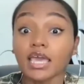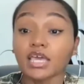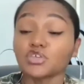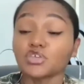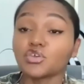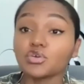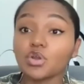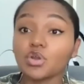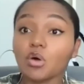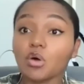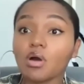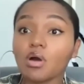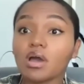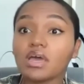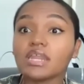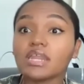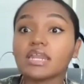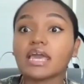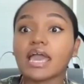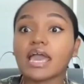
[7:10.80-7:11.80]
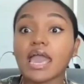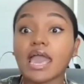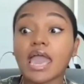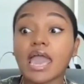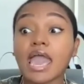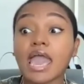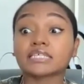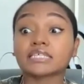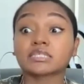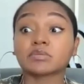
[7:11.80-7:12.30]
You know what?
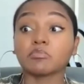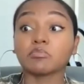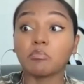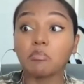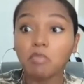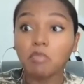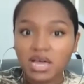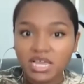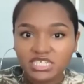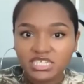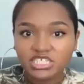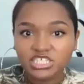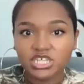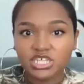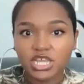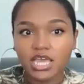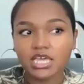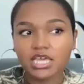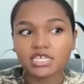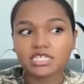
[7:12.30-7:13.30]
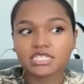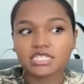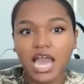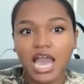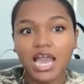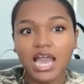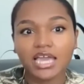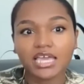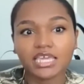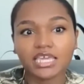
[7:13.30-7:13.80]
As much as
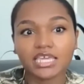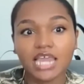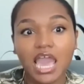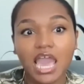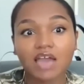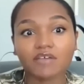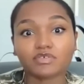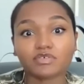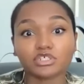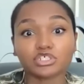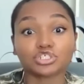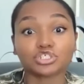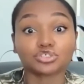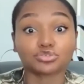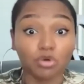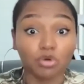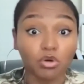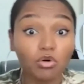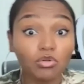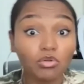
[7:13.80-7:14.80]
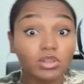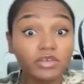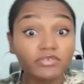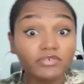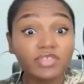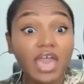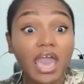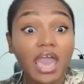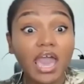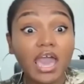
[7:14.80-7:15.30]
I can have control
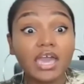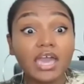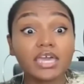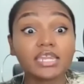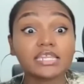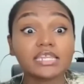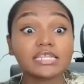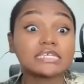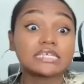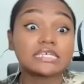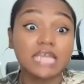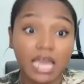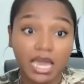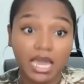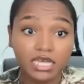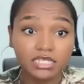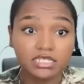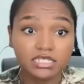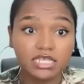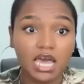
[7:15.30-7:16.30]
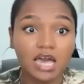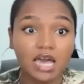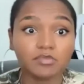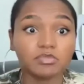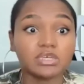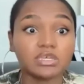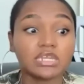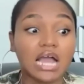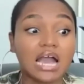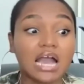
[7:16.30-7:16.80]
of that, yes. I
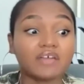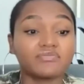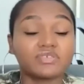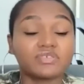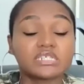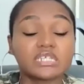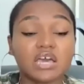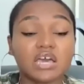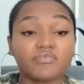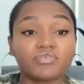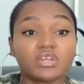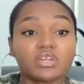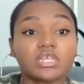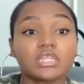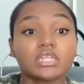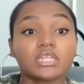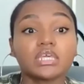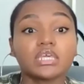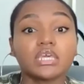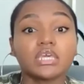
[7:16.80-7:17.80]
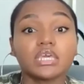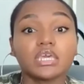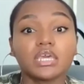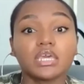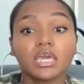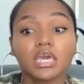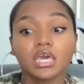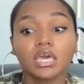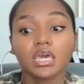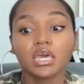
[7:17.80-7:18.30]
mean, I've
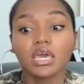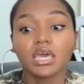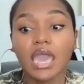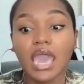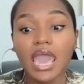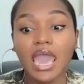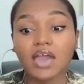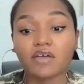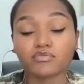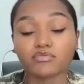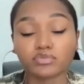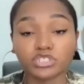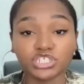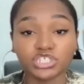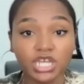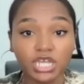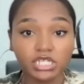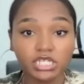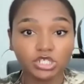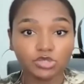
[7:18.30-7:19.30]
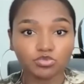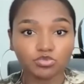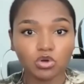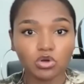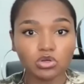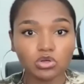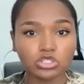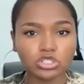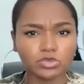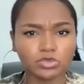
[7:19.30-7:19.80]
definitely have rejected
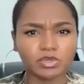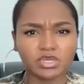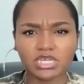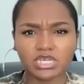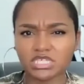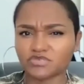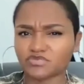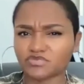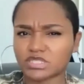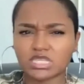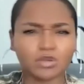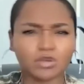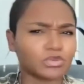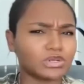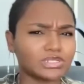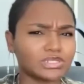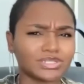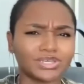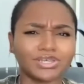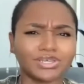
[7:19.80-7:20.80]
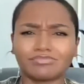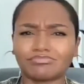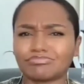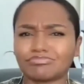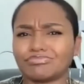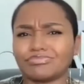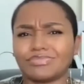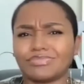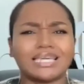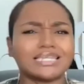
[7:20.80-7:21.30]
roles because for some
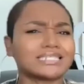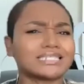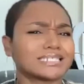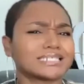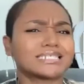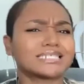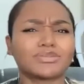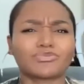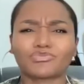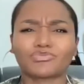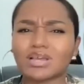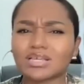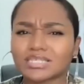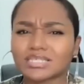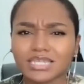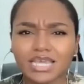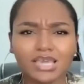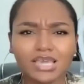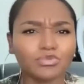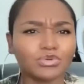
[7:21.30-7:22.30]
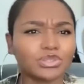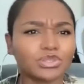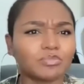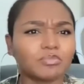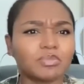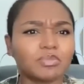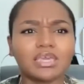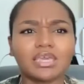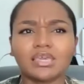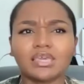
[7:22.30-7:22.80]
reason it just didn't resonate with
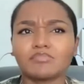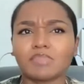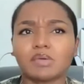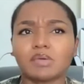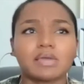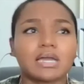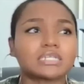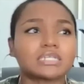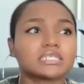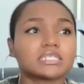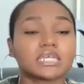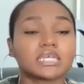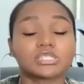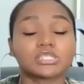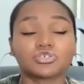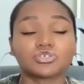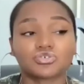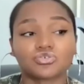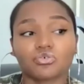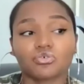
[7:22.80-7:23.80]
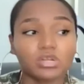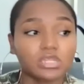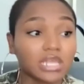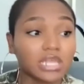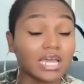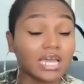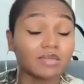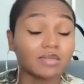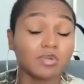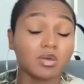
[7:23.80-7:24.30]
me. Maybe I didn't like the
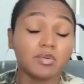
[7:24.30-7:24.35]
storyline.